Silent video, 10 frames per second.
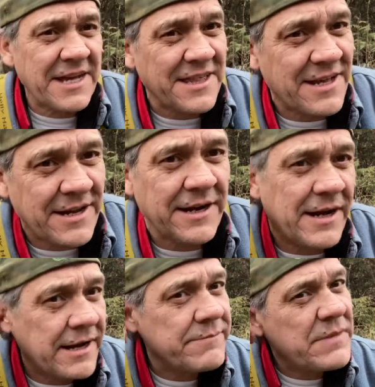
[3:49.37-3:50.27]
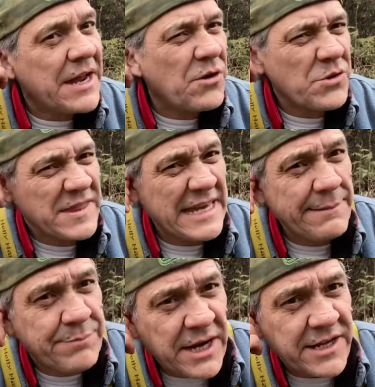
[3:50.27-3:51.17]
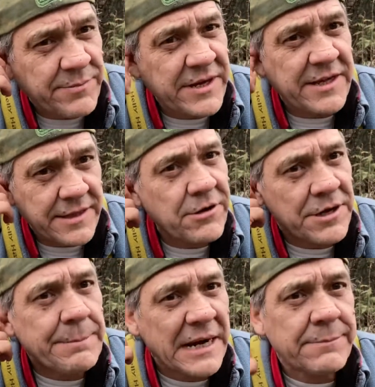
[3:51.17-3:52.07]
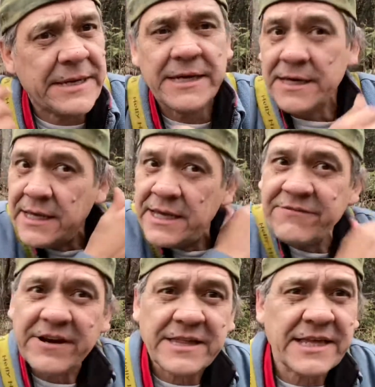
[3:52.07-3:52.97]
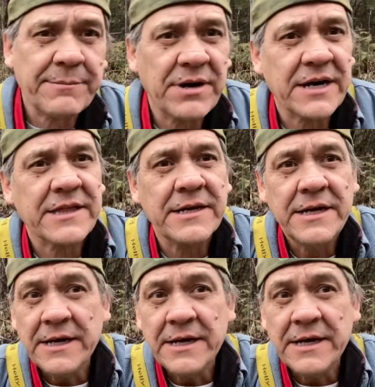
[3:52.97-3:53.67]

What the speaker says: there. I don't say bugs because they're going to bug me if I say bugs.